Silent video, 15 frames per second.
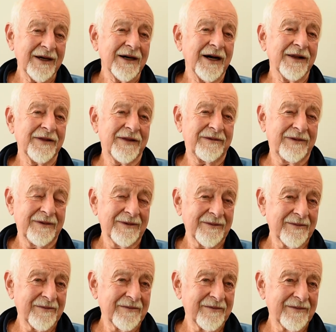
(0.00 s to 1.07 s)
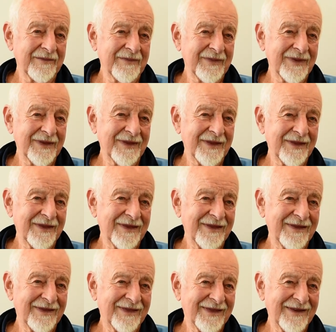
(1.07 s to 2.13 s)
And worst grounds to make your debut,
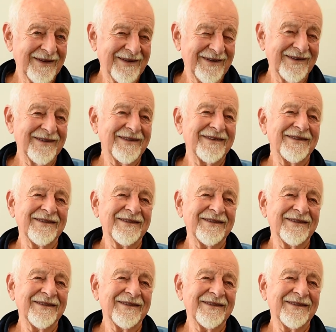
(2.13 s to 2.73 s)
quite nice.